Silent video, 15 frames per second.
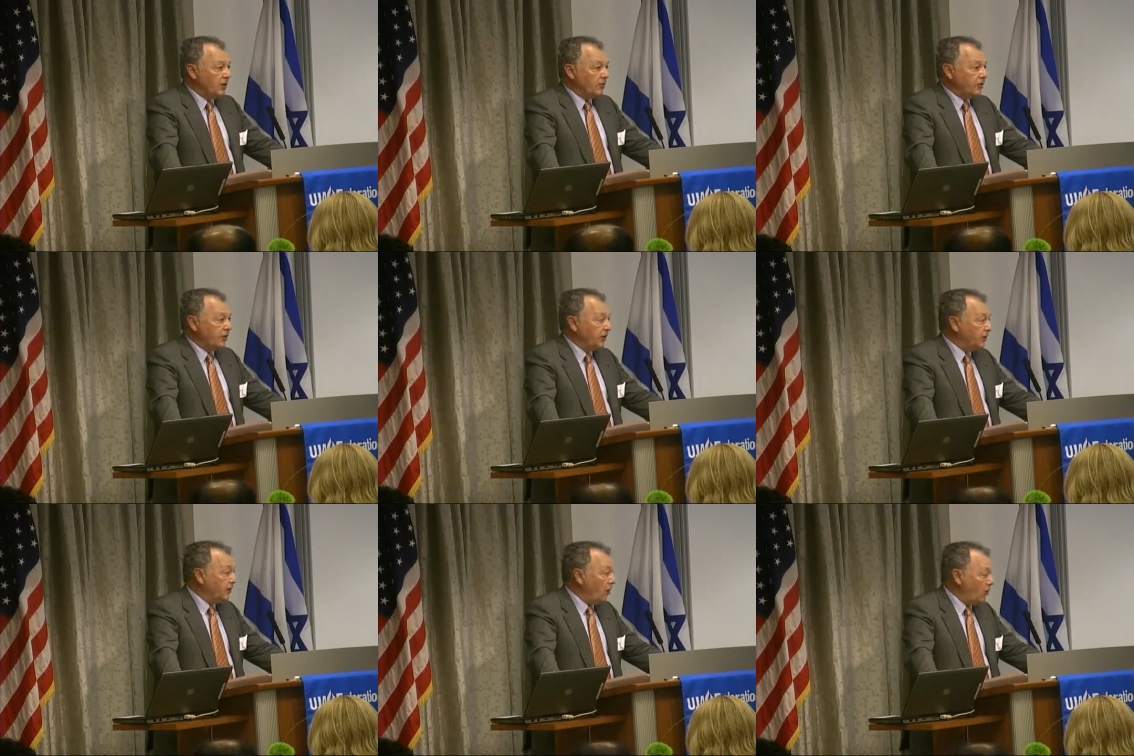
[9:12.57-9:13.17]

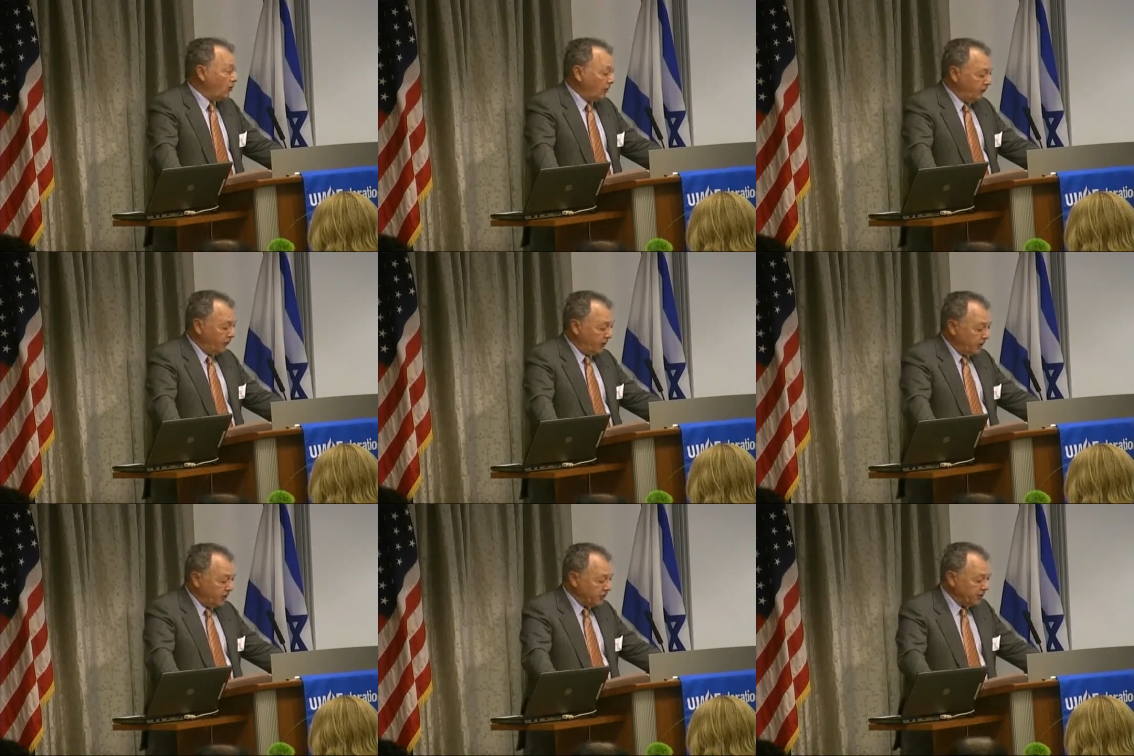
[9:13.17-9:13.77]
The goal of the
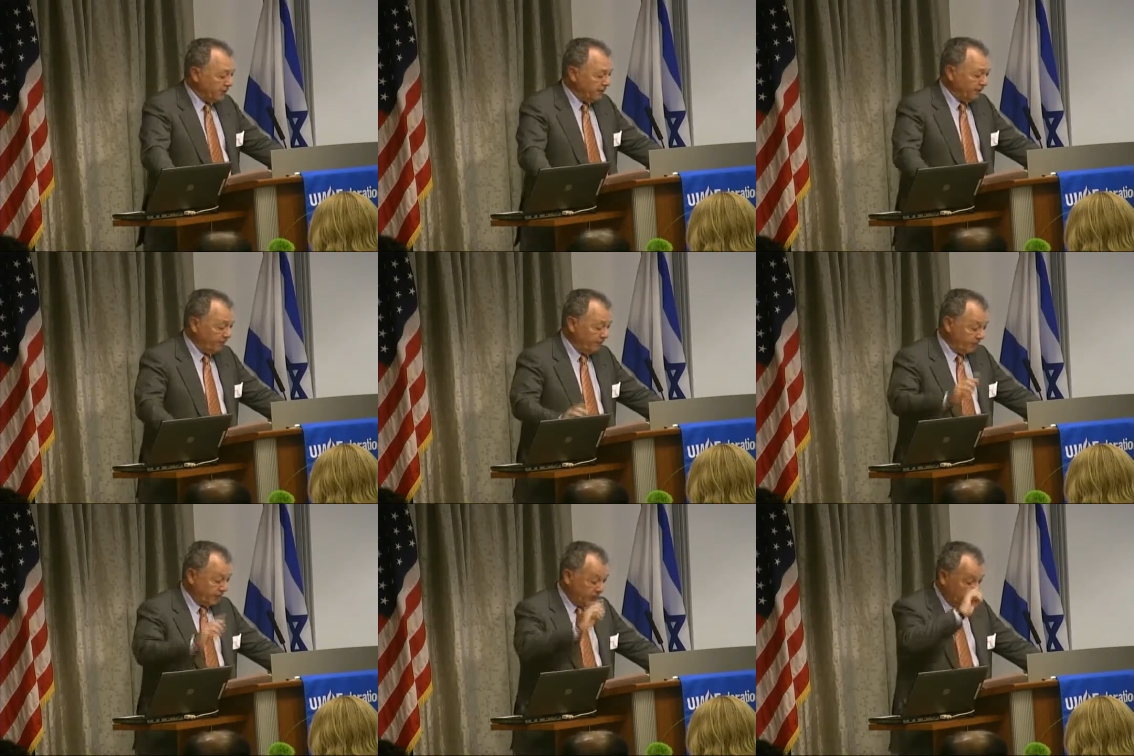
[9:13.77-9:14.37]
initiative
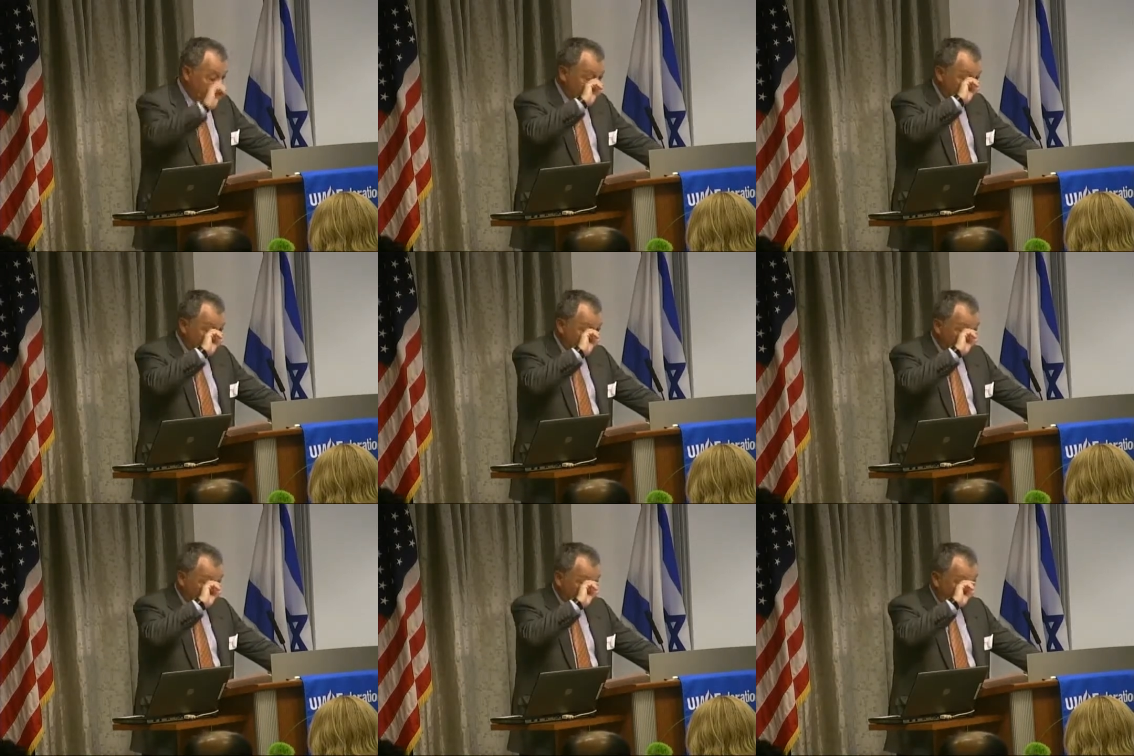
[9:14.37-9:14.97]

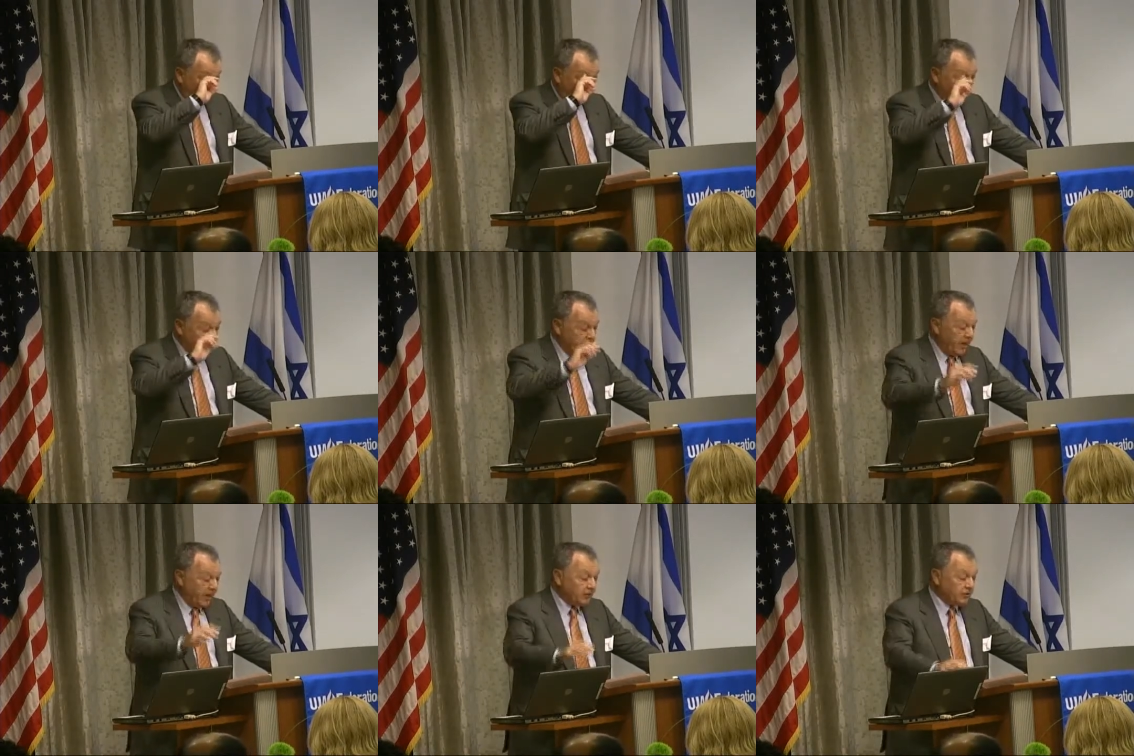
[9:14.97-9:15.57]
is to provide
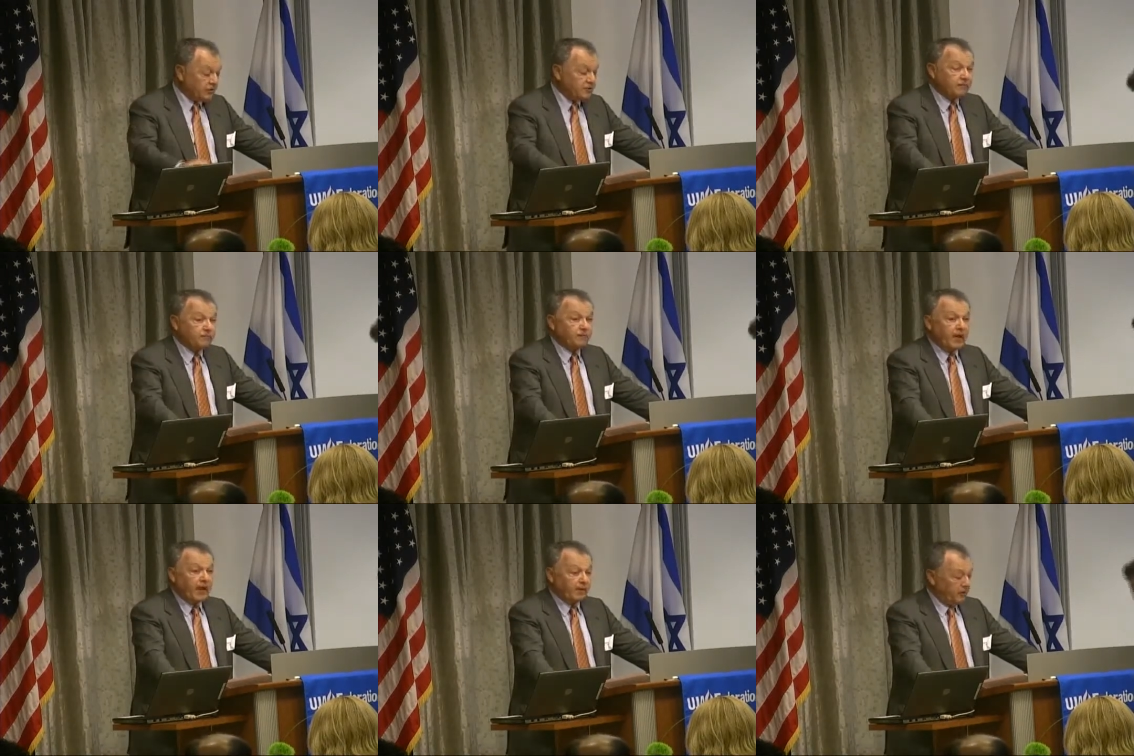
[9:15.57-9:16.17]
patients and
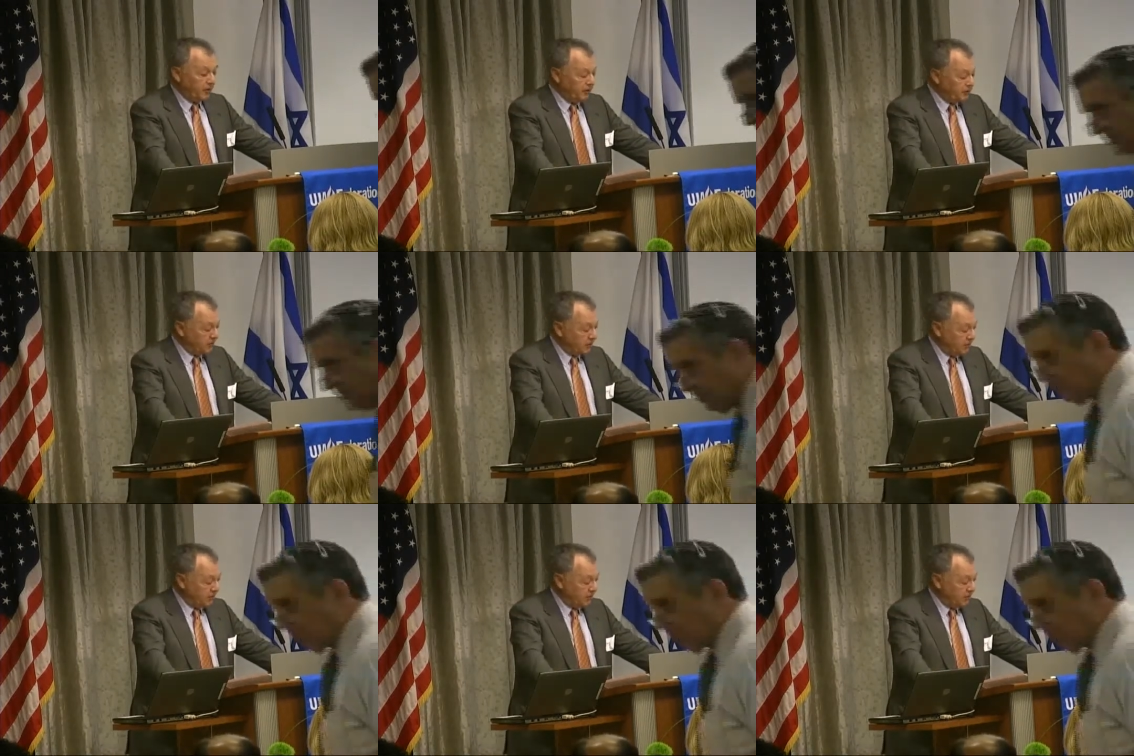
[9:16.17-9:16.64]
families